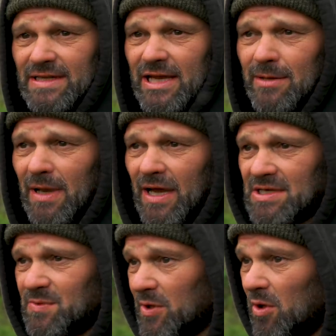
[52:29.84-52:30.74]
deep
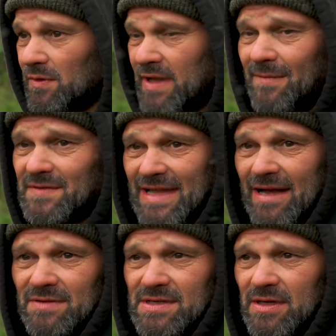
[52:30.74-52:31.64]
lakes, and we've got depths
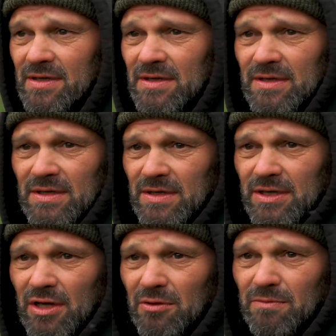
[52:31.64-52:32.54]
down to,
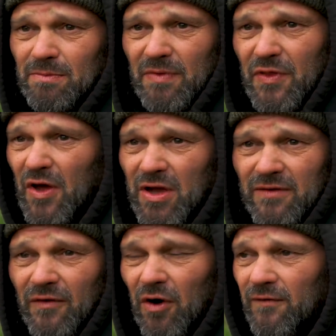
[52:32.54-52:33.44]
you know,
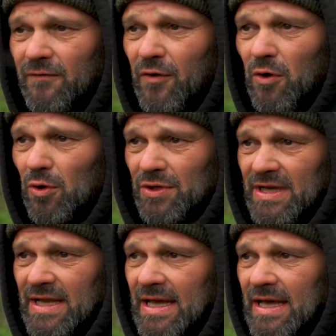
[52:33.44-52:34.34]
35 foot odd
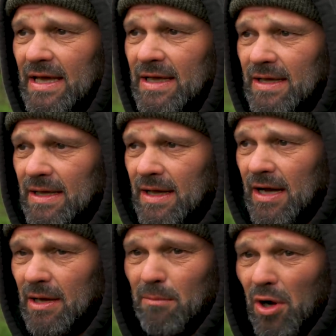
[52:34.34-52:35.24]
in here,
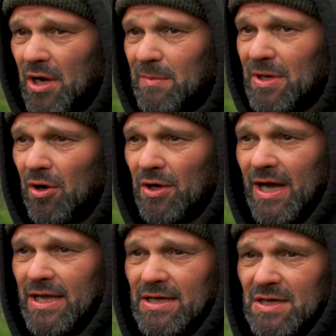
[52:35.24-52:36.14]
it might only be 9
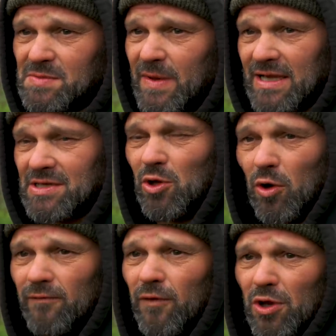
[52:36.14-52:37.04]
acres, but that's a
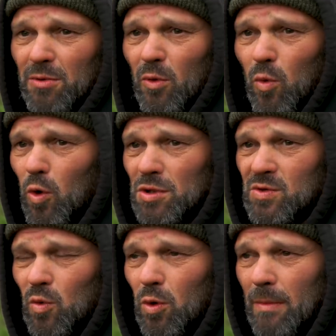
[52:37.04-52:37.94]
lot of volume of water
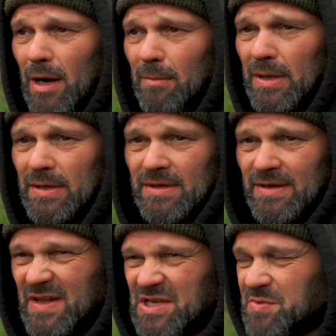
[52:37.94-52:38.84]
to warm up.
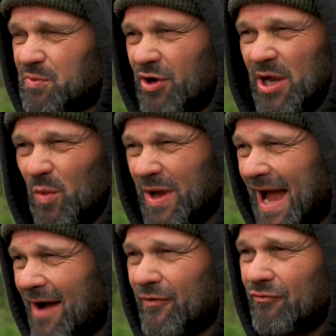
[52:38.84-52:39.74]
This spring, we
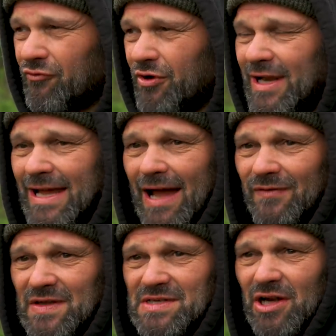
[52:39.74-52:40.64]
haven't really
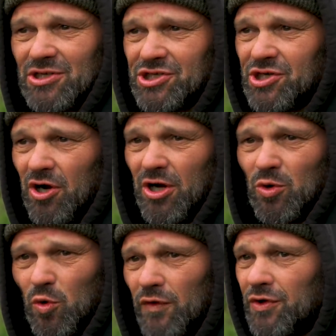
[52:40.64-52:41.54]
had the sunshine
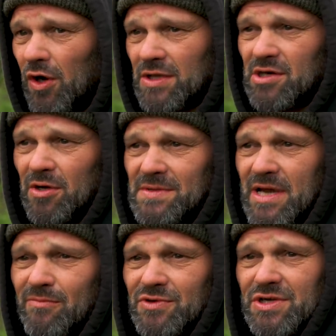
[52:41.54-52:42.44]
or the nighttime
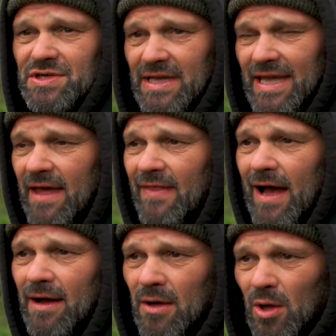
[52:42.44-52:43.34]
temperatures to get
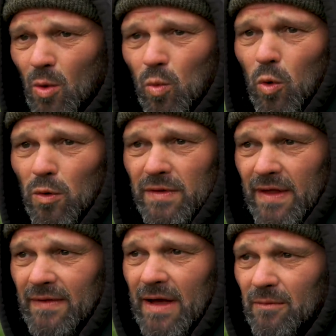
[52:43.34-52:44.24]
that
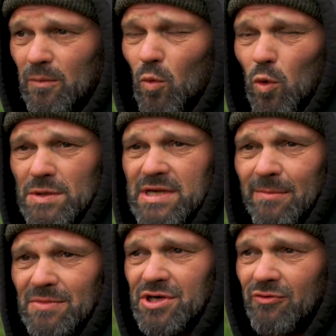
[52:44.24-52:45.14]
water
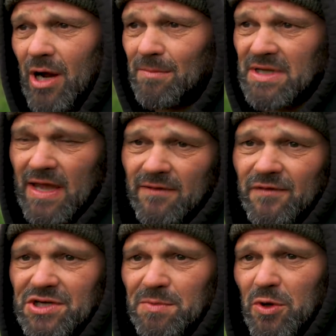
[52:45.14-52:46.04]
temperature up to get the fish